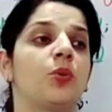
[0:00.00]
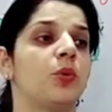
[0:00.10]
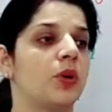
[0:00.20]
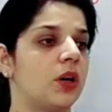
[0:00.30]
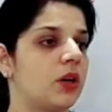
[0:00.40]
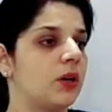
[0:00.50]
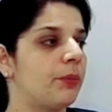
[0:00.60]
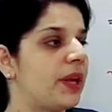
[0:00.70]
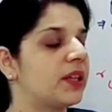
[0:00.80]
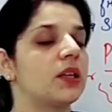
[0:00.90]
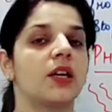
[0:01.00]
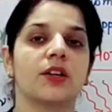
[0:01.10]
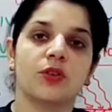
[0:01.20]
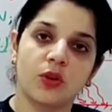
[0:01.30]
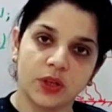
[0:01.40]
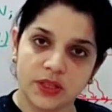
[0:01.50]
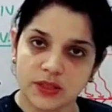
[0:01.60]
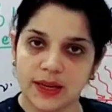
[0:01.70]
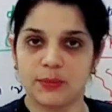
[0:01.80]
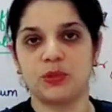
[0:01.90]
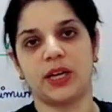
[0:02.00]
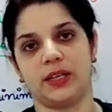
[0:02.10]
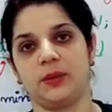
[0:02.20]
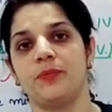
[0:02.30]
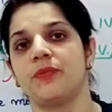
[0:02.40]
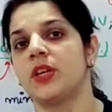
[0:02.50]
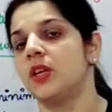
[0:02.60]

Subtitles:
to make the electron escape the atom.